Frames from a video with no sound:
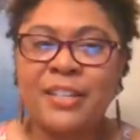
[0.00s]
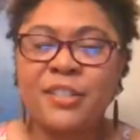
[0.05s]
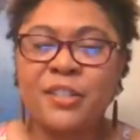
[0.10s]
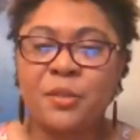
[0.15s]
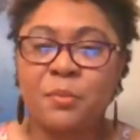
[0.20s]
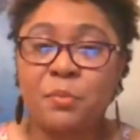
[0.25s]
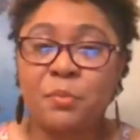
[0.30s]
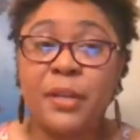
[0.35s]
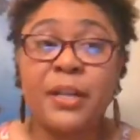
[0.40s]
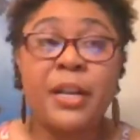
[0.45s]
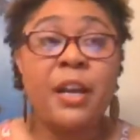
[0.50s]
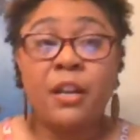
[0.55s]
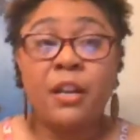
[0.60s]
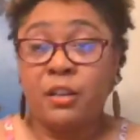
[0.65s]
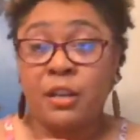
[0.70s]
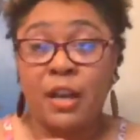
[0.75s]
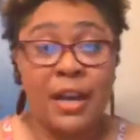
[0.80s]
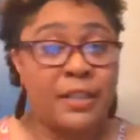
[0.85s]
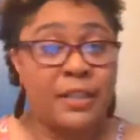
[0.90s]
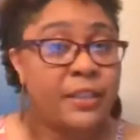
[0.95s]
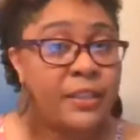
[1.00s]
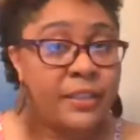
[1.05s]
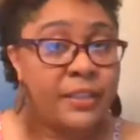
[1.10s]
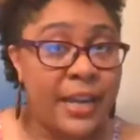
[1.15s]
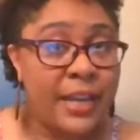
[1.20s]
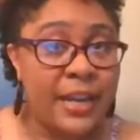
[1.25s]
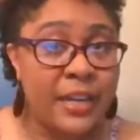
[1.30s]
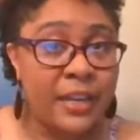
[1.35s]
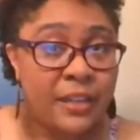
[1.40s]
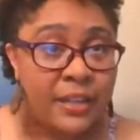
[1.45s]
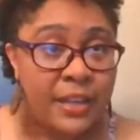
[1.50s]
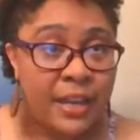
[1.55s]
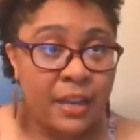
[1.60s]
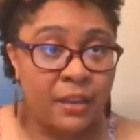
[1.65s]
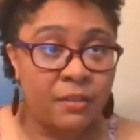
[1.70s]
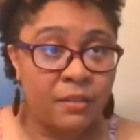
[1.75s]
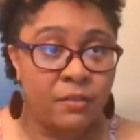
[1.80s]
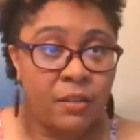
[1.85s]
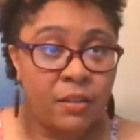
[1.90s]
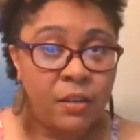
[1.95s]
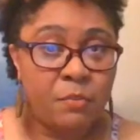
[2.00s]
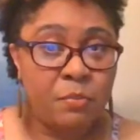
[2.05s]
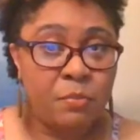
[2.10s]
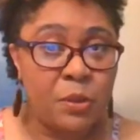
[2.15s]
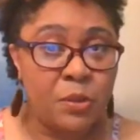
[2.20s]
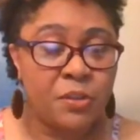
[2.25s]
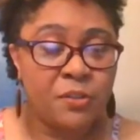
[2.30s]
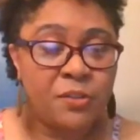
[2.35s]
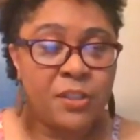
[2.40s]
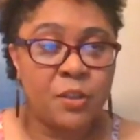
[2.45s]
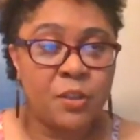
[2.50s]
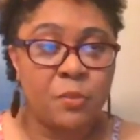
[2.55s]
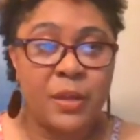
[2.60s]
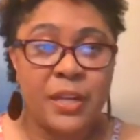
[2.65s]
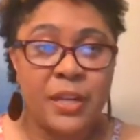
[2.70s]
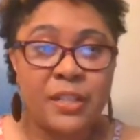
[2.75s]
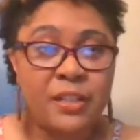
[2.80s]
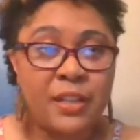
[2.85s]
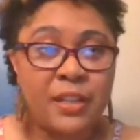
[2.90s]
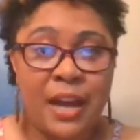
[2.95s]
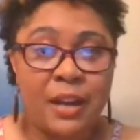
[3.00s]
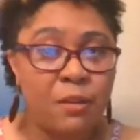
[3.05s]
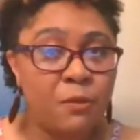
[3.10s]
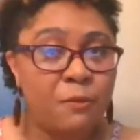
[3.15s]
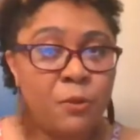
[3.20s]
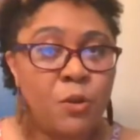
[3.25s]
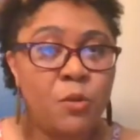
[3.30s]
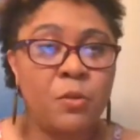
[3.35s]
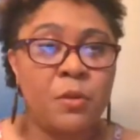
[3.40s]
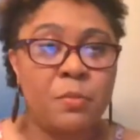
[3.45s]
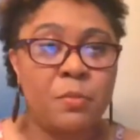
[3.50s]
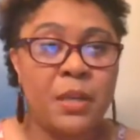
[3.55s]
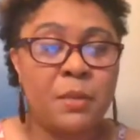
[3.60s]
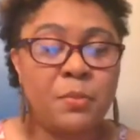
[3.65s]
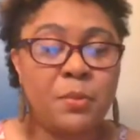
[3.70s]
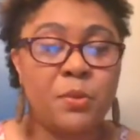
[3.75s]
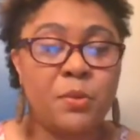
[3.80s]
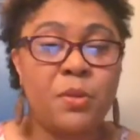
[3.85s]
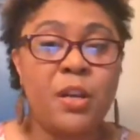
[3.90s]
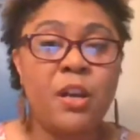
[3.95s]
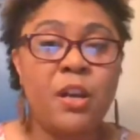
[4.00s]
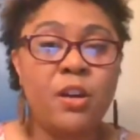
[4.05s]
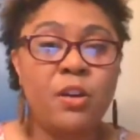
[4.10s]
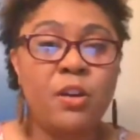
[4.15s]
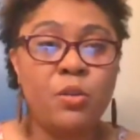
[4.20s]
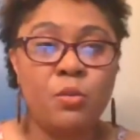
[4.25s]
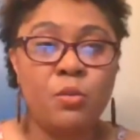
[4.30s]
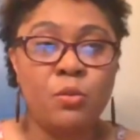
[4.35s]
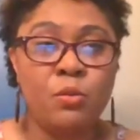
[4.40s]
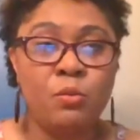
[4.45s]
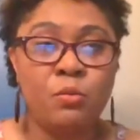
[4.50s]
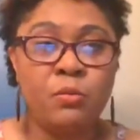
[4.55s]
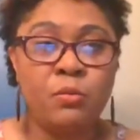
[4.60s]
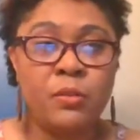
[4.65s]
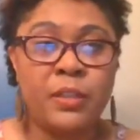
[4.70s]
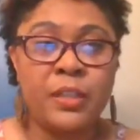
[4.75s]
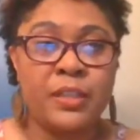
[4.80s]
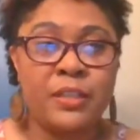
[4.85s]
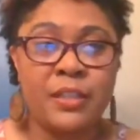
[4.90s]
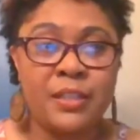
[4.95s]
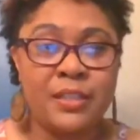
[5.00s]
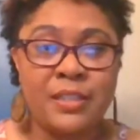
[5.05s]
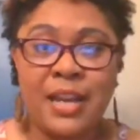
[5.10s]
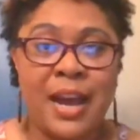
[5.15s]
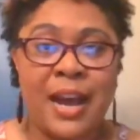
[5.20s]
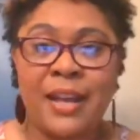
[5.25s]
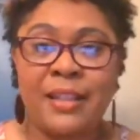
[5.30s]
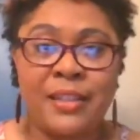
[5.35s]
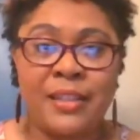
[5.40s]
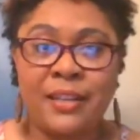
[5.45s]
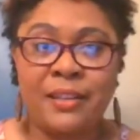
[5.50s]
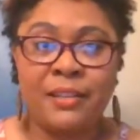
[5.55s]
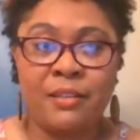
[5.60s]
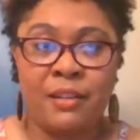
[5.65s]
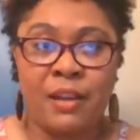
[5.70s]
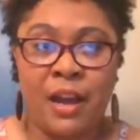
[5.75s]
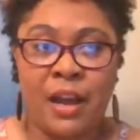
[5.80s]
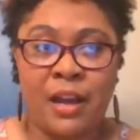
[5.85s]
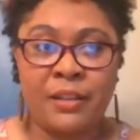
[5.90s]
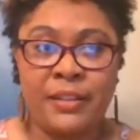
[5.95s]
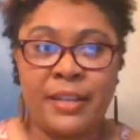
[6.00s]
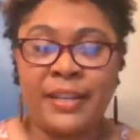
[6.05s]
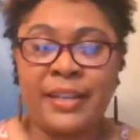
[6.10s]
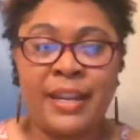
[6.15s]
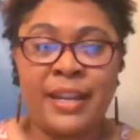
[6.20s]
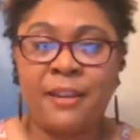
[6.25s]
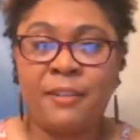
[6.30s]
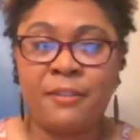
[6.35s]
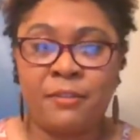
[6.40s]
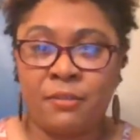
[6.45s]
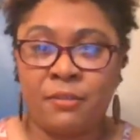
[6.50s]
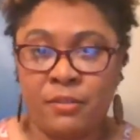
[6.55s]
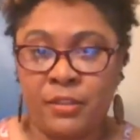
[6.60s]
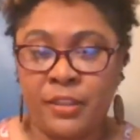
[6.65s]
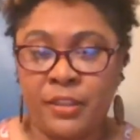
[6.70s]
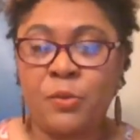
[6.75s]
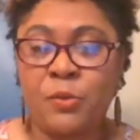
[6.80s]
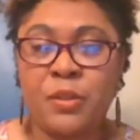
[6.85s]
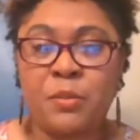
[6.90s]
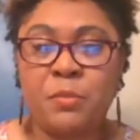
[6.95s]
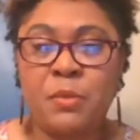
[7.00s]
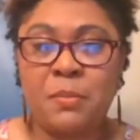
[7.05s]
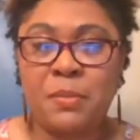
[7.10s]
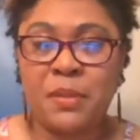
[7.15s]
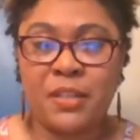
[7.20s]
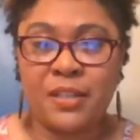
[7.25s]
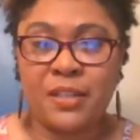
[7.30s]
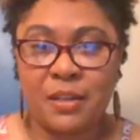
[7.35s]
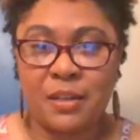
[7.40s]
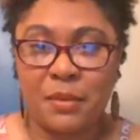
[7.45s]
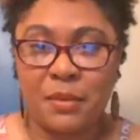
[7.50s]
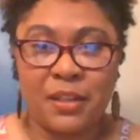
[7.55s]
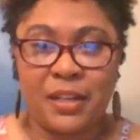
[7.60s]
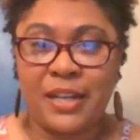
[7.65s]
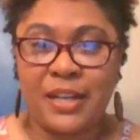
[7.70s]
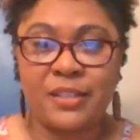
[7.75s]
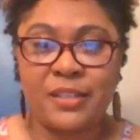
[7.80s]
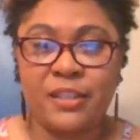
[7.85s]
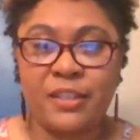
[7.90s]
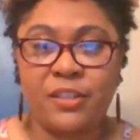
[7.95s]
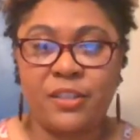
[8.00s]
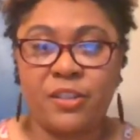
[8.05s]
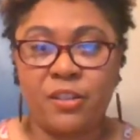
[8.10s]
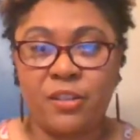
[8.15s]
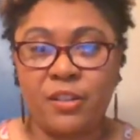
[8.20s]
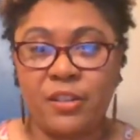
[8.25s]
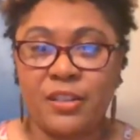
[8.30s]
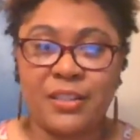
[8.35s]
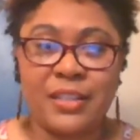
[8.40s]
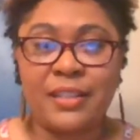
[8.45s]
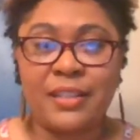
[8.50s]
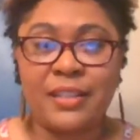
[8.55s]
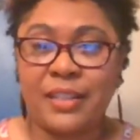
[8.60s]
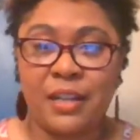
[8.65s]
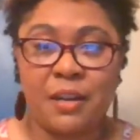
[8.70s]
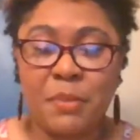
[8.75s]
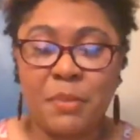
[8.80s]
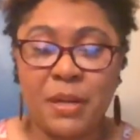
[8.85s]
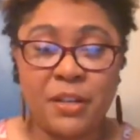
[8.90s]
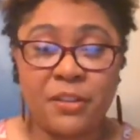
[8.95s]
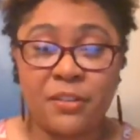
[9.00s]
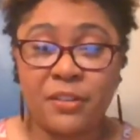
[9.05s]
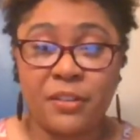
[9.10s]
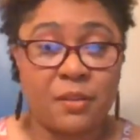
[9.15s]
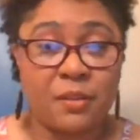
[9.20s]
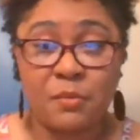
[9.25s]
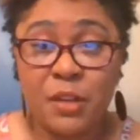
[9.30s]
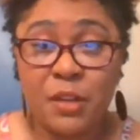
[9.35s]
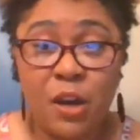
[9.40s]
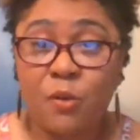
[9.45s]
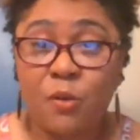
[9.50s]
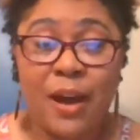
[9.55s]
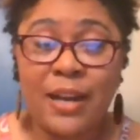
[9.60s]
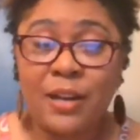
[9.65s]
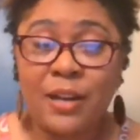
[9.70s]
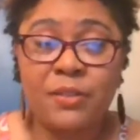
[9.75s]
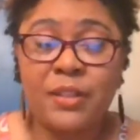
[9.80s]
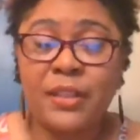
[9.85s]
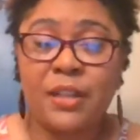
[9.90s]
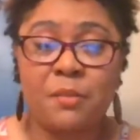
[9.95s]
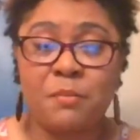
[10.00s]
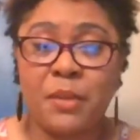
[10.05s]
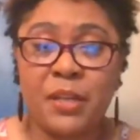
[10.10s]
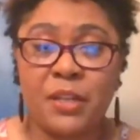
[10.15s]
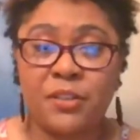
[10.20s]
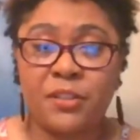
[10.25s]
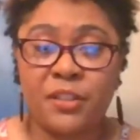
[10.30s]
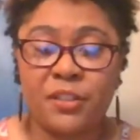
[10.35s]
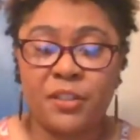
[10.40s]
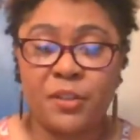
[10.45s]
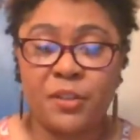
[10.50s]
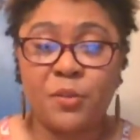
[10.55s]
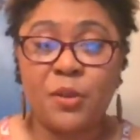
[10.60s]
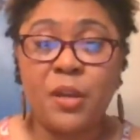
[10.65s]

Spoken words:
to pray, not to stay in that abusive situation. I don't fool with people who just decide that they can't deal with me because I'm a light-skinned girl and because I think I'm better than them. No, I don't think I'm better than you.